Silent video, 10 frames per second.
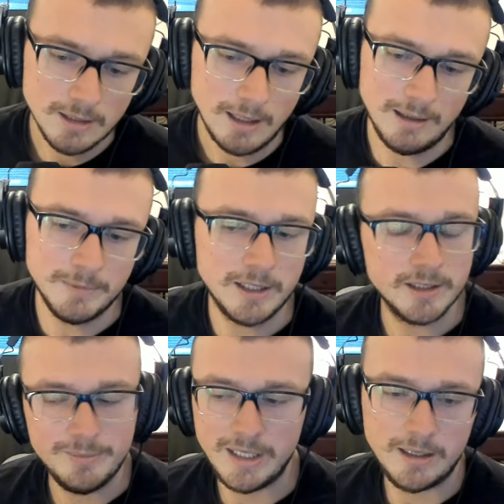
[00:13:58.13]
I'm not
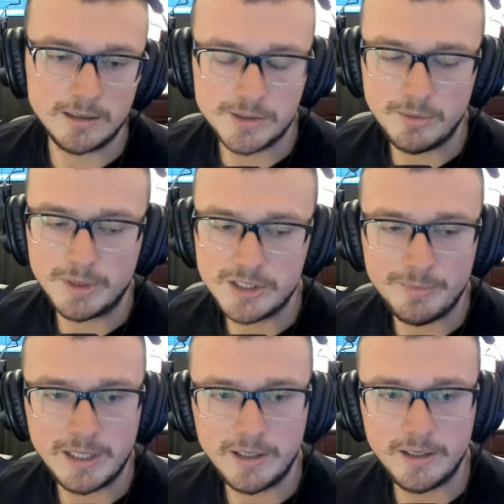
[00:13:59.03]
gonna bang on too much
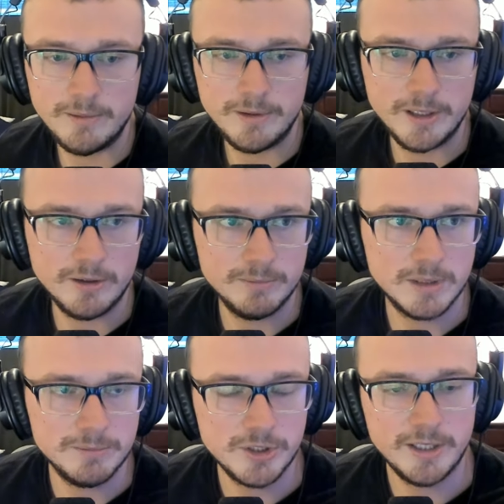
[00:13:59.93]
about it. You know,
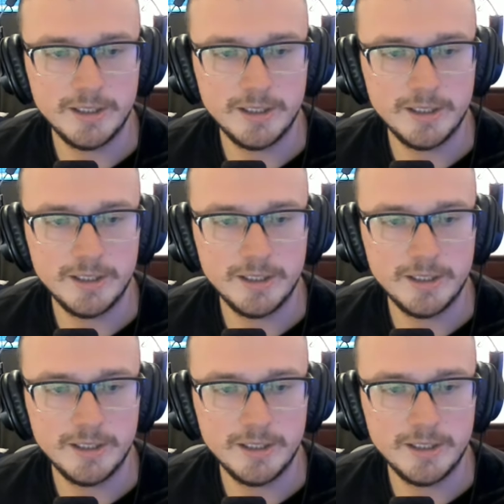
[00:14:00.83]
I'm trying